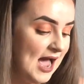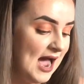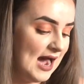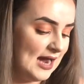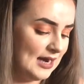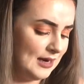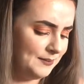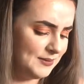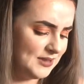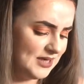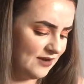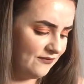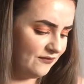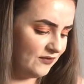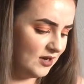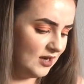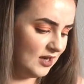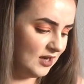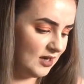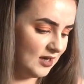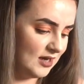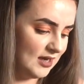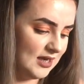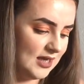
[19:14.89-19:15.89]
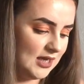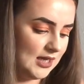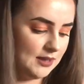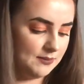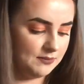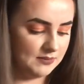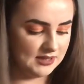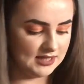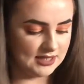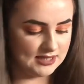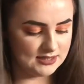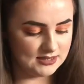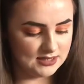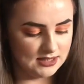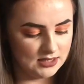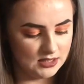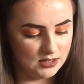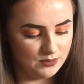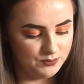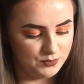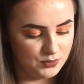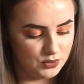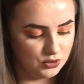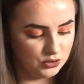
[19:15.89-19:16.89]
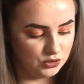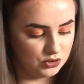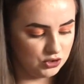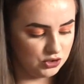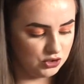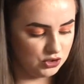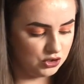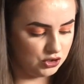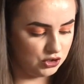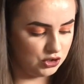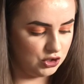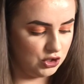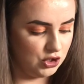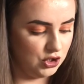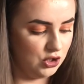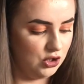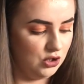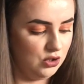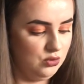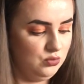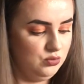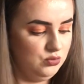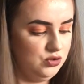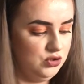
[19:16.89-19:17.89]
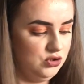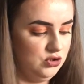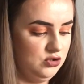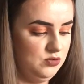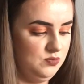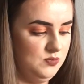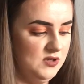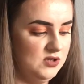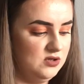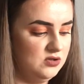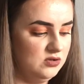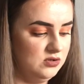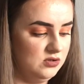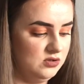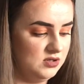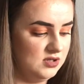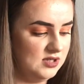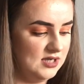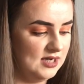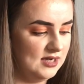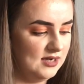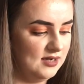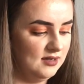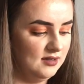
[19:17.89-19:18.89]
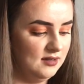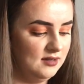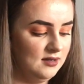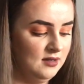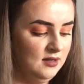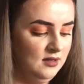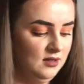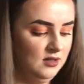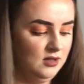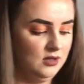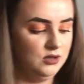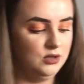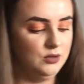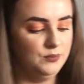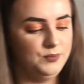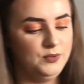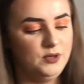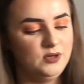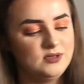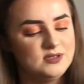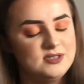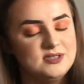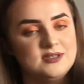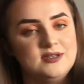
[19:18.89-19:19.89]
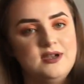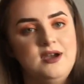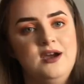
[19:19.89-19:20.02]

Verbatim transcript: And I'm definitely going to keep this in the box too, just because like the box is